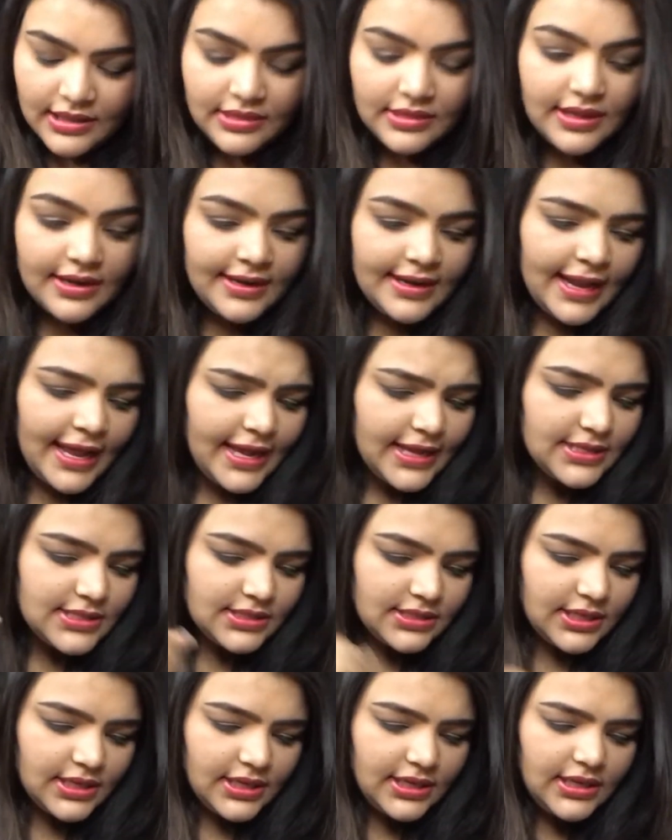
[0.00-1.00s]
The
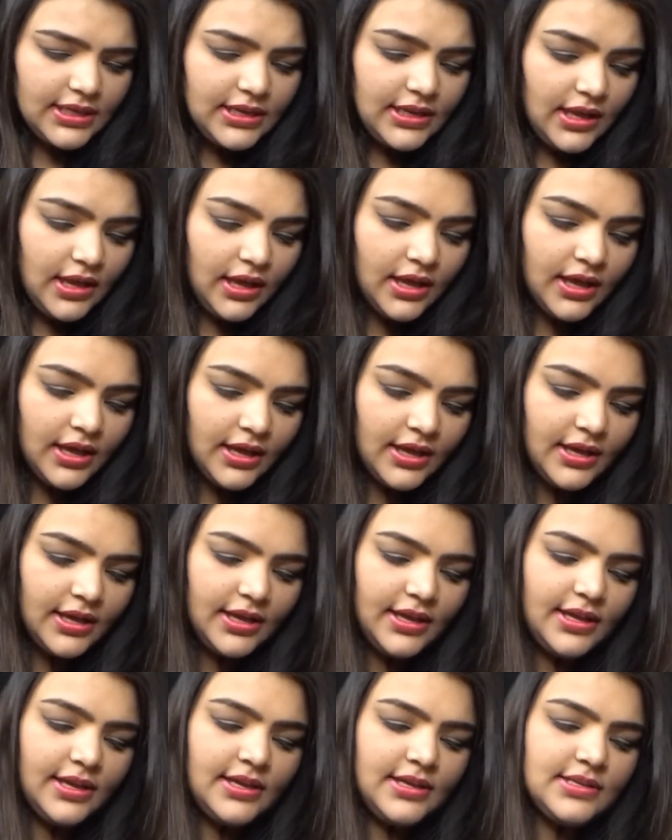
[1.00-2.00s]
next thing
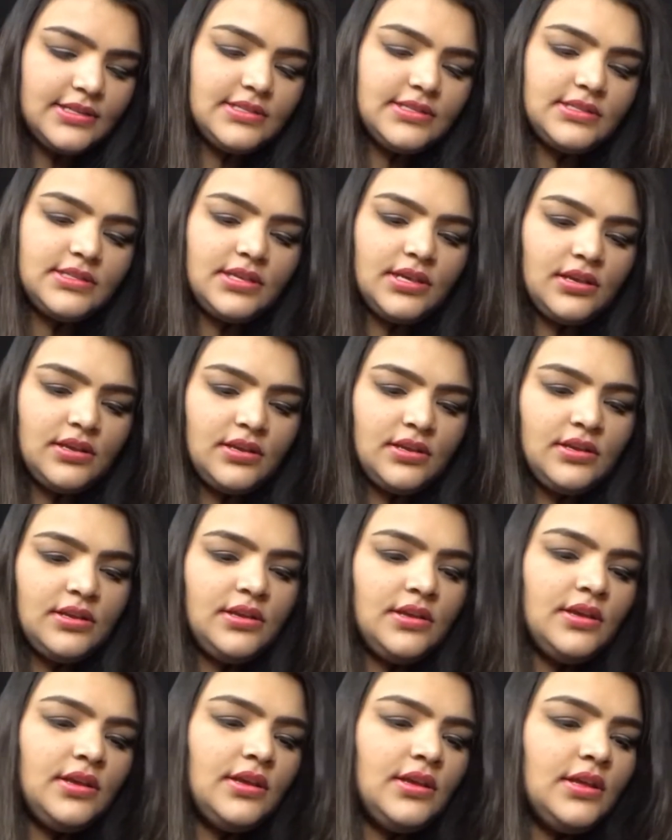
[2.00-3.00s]
is
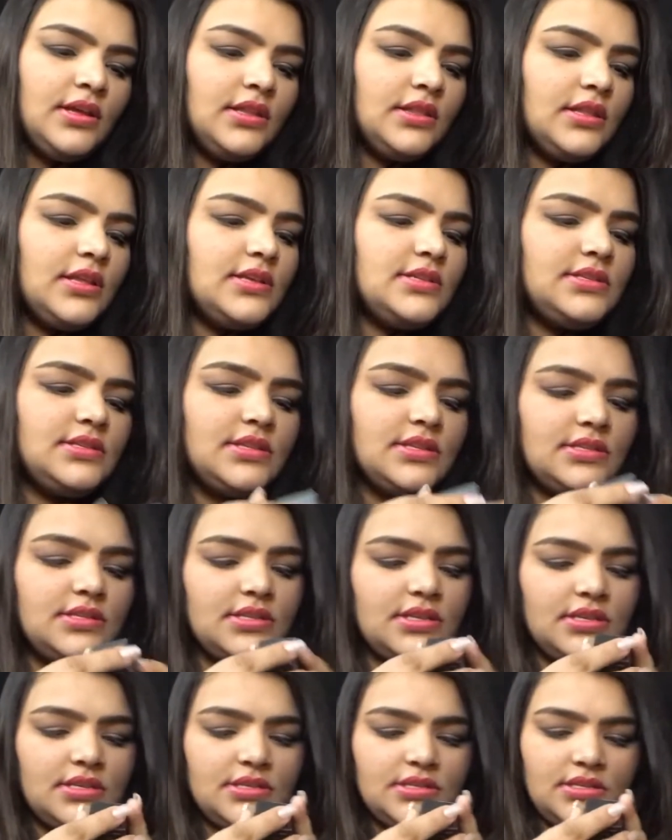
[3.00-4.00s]

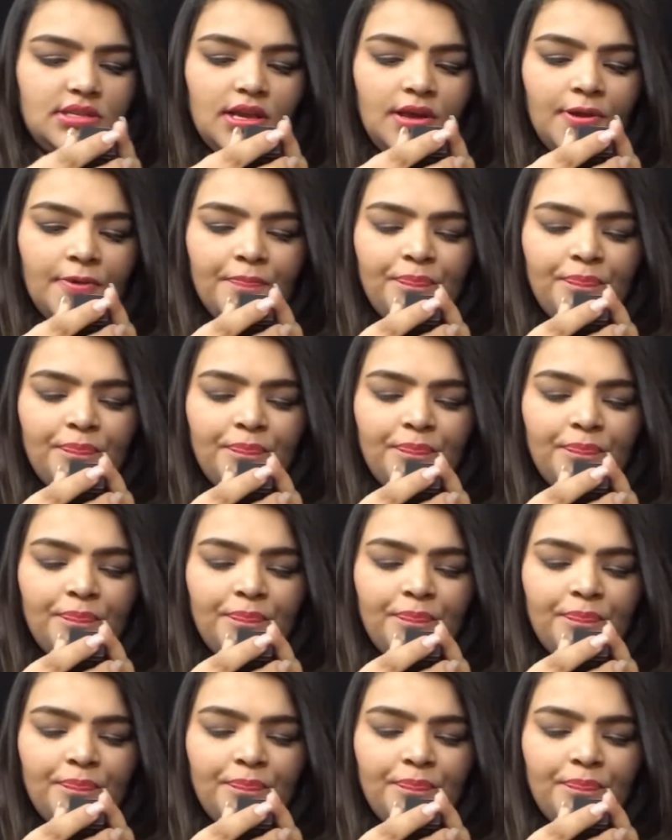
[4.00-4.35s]
this is